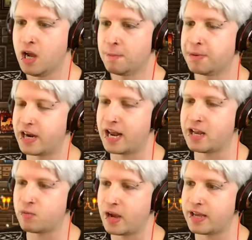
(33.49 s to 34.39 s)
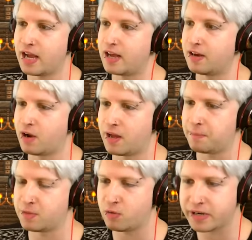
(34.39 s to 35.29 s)
But anyway,
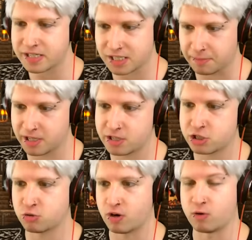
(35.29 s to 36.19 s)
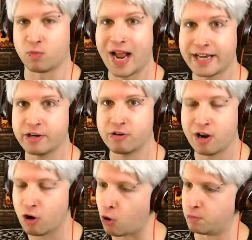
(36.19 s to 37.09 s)
I'm going to summon the Destroyer right here on
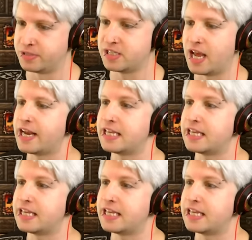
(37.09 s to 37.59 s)
our homestead.